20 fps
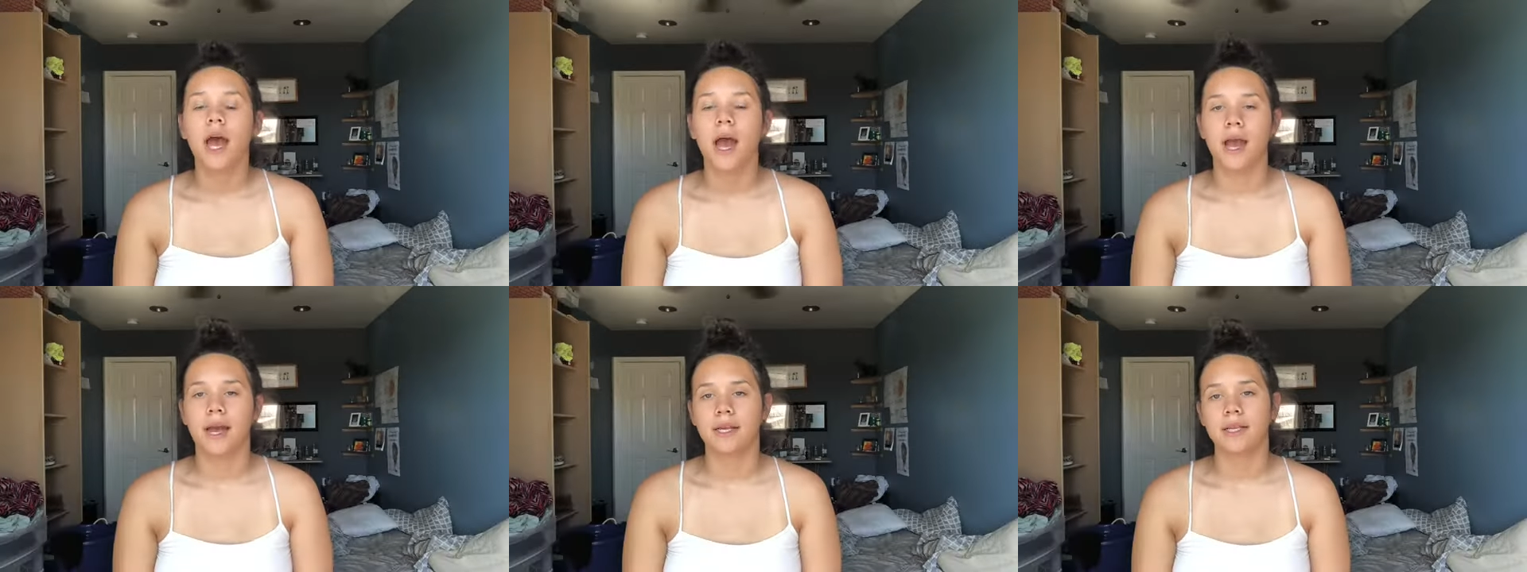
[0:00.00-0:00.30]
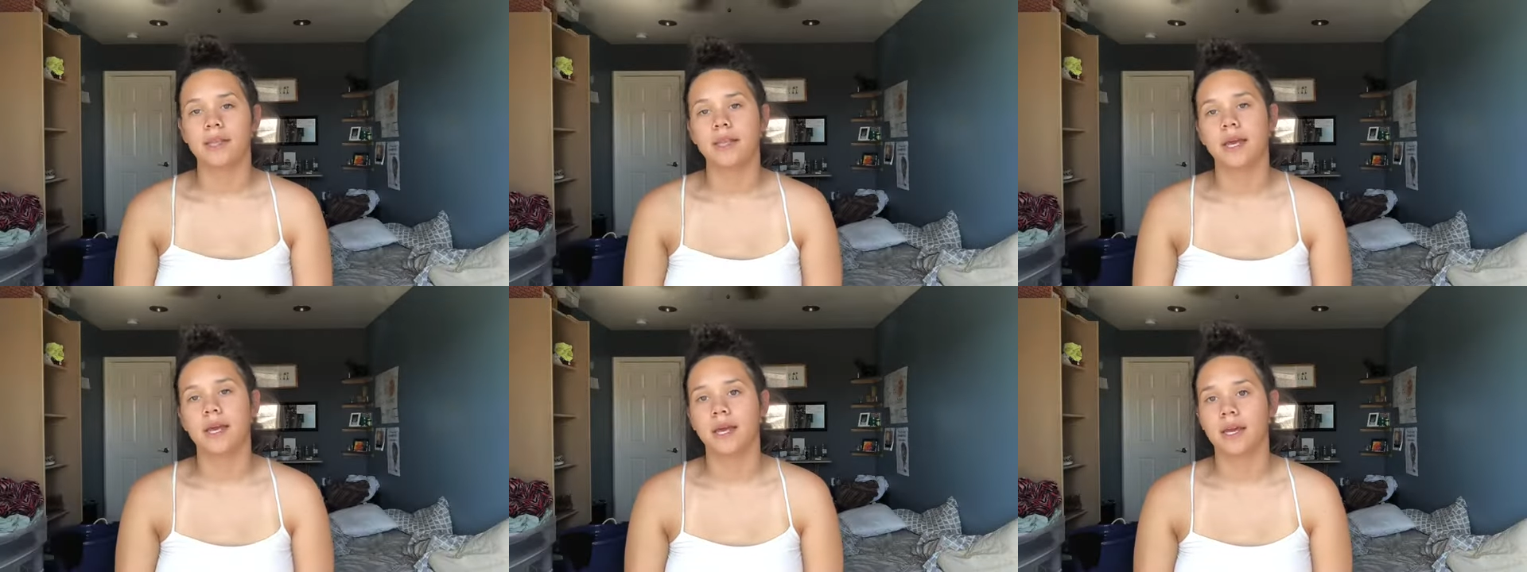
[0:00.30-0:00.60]

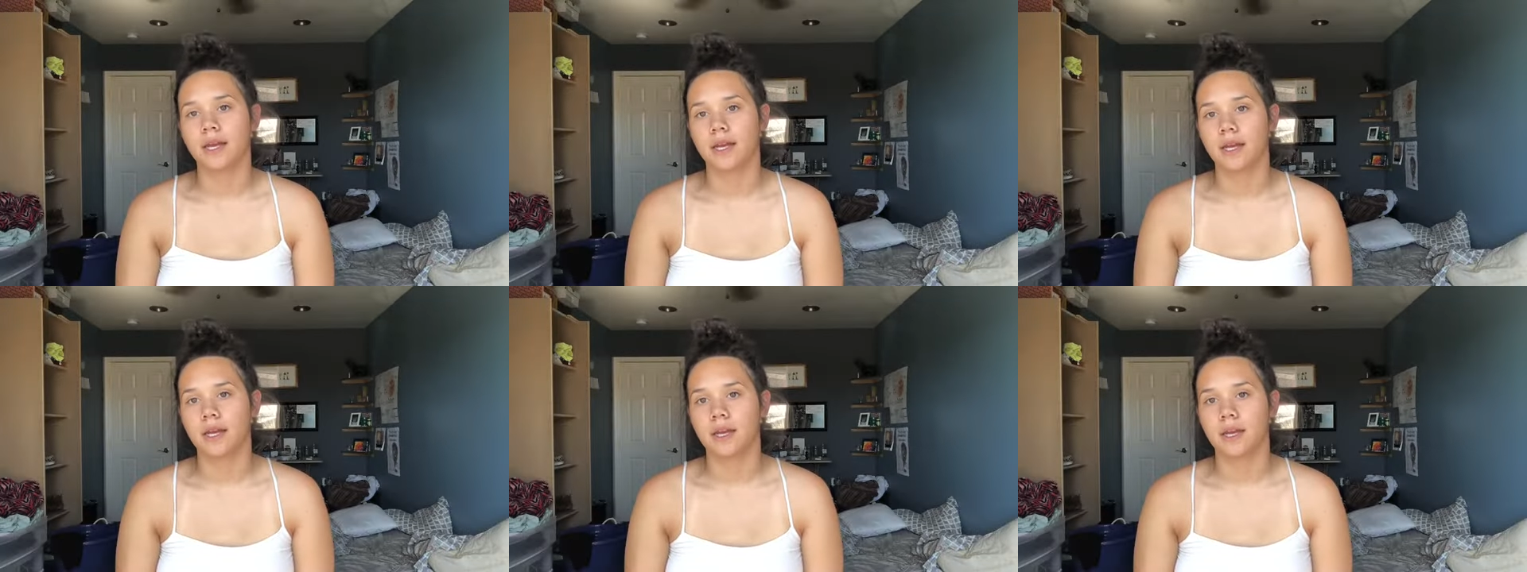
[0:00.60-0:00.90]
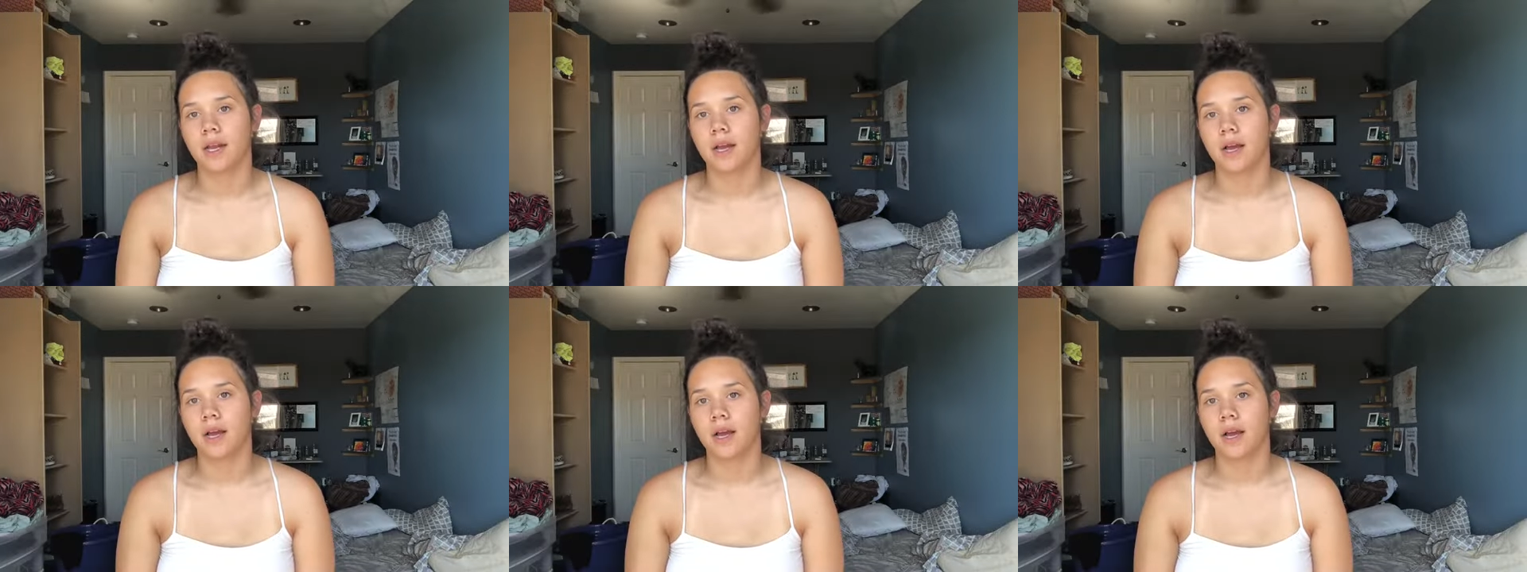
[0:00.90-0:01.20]
And
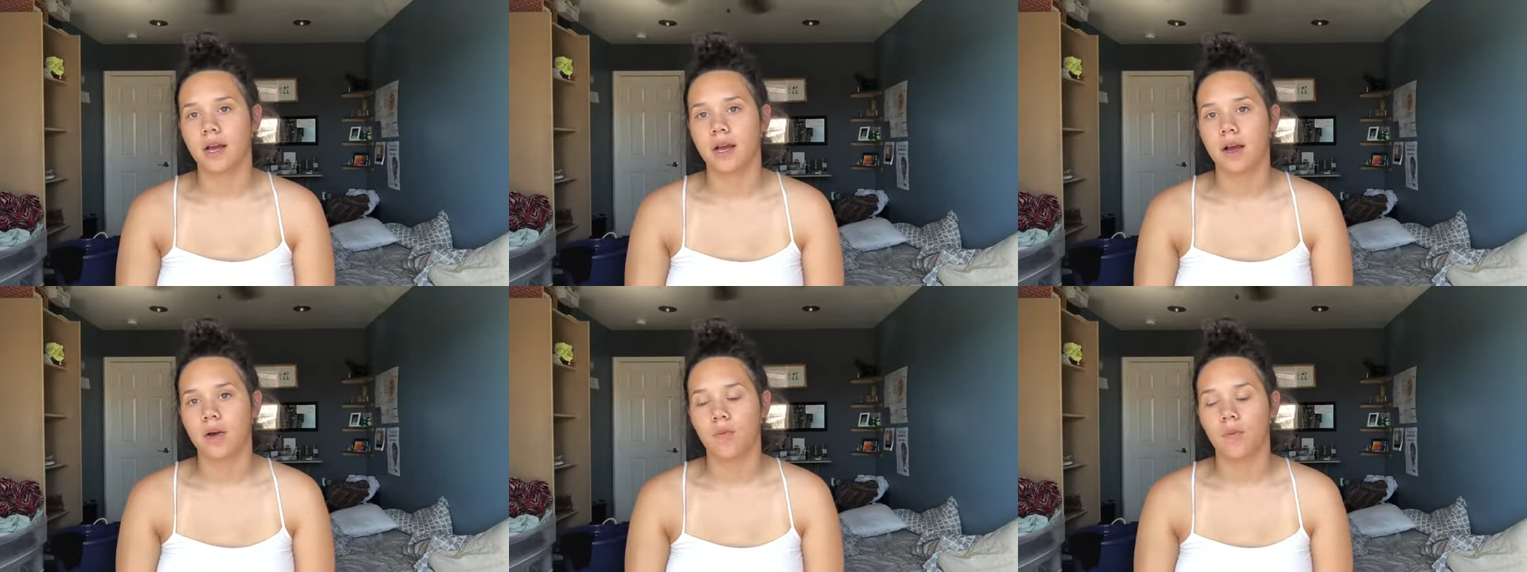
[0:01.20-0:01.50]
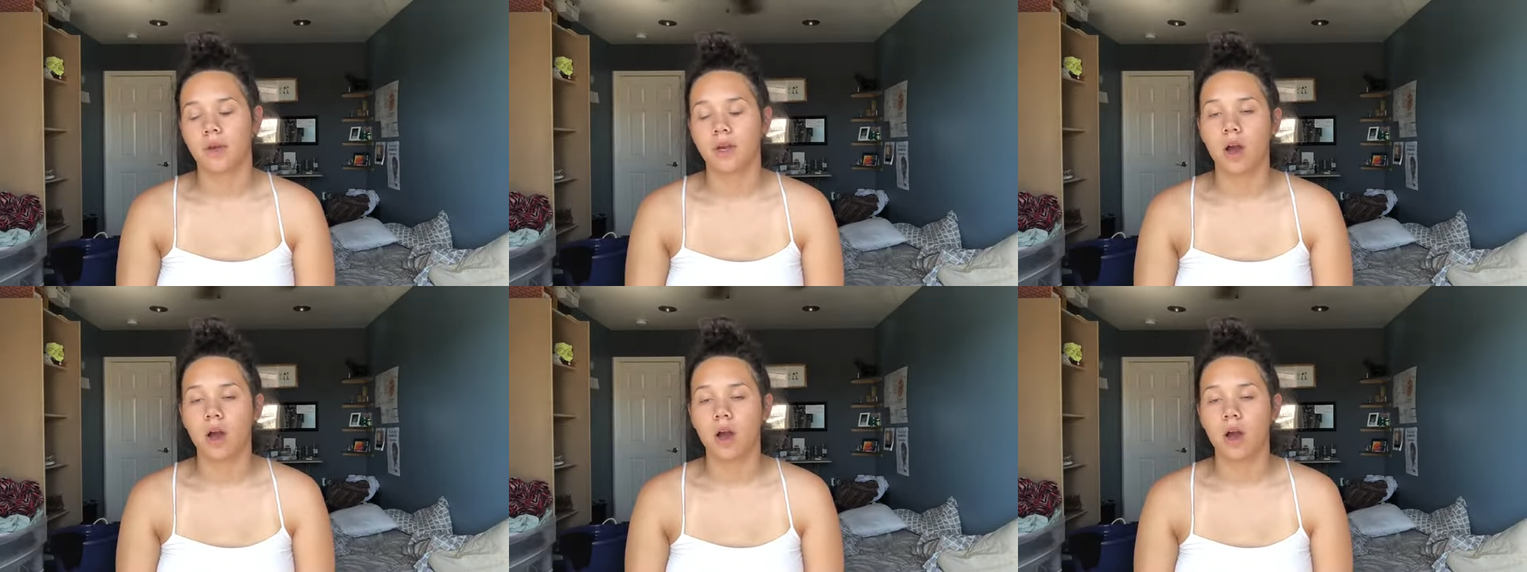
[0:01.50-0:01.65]
then we